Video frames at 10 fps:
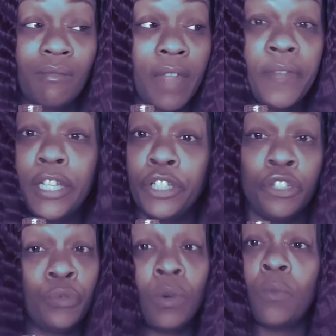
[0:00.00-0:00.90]
that
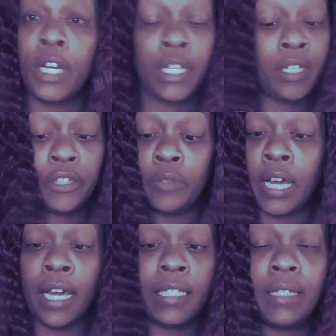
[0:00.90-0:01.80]
ginger one won't itch, you
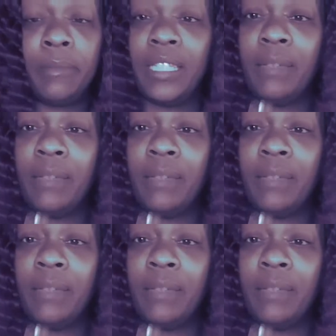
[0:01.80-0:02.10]
guys. Let me see